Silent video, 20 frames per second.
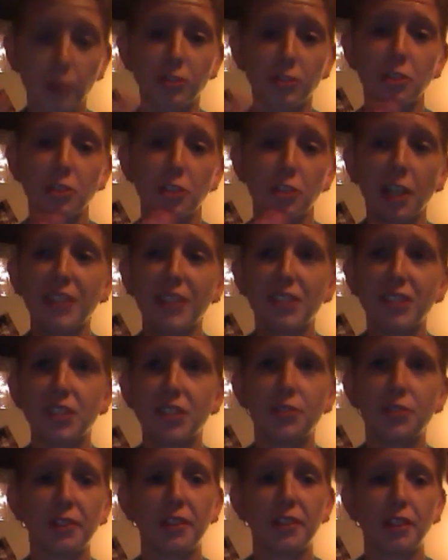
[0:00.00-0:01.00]
the craziest
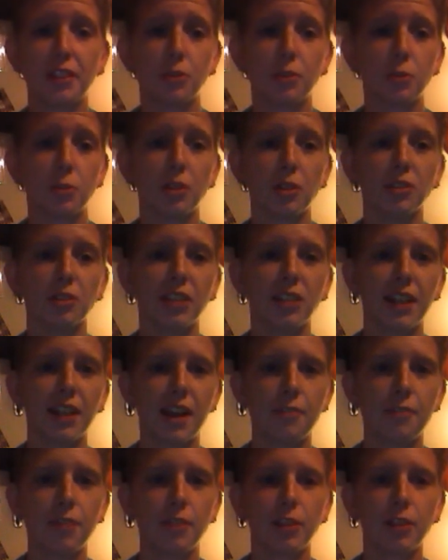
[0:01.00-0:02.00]
feeling in the world. Like, I
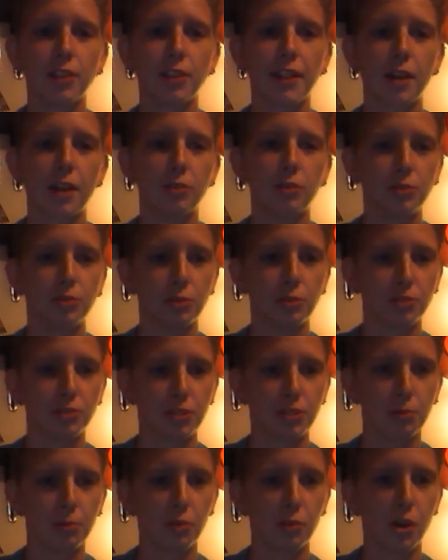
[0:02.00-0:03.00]
felt like I was doing
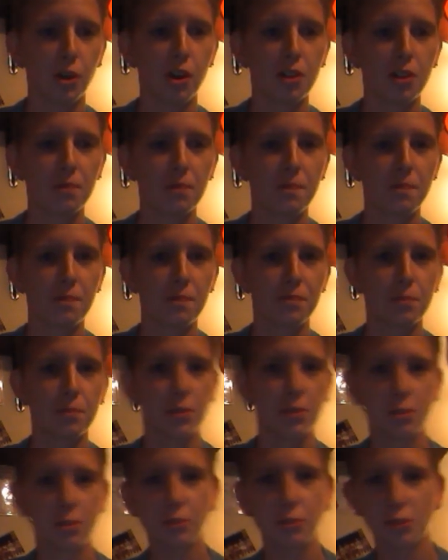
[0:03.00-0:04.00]
something wrong. But
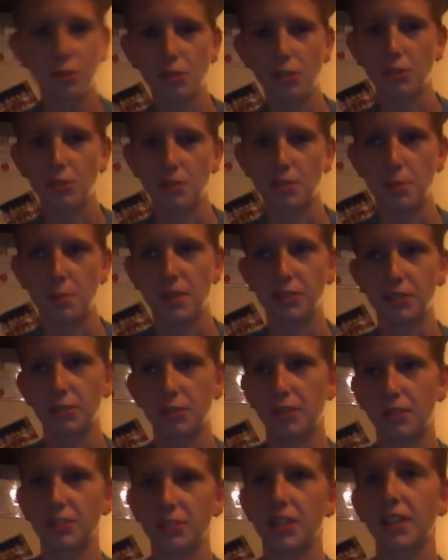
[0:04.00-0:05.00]
she was older than me, so
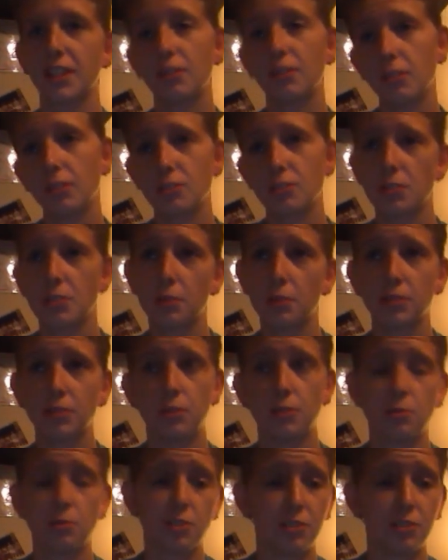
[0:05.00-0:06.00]
I was like, well, she must know
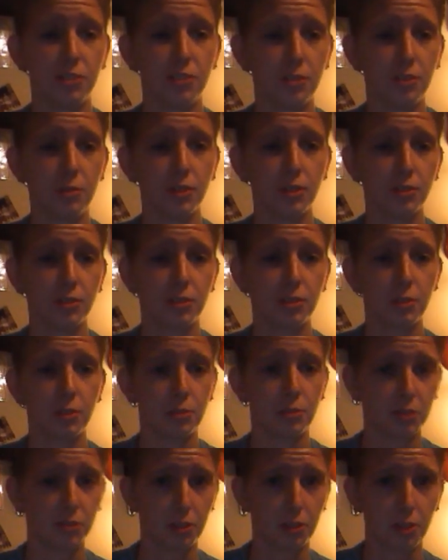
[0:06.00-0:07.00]
what she's doing, so I'm
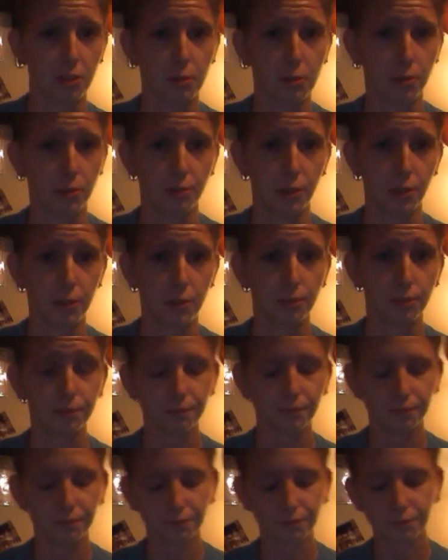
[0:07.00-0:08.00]
just gonna go with the flow.
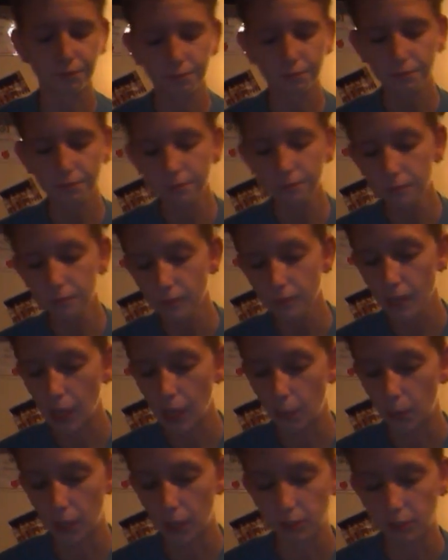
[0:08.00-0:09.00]

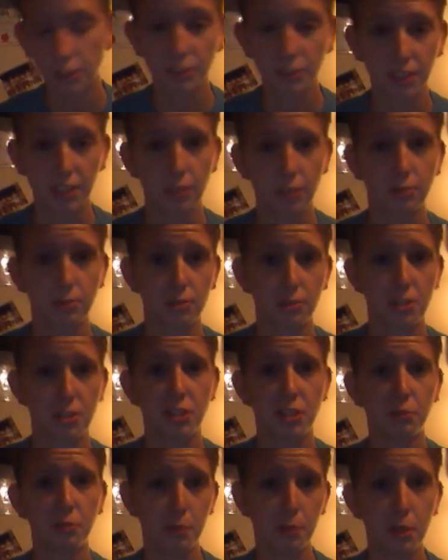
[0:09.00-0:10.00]
Well, it turns out she's
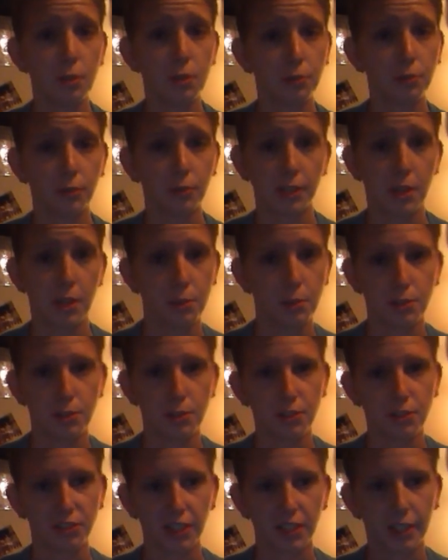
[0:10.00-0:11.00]
beautiful now, but
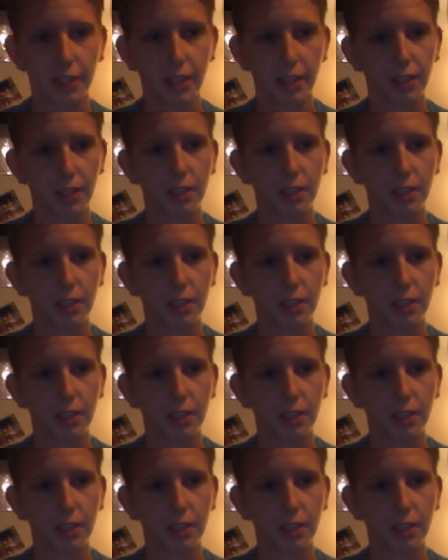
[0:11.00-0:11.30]
she's not gay.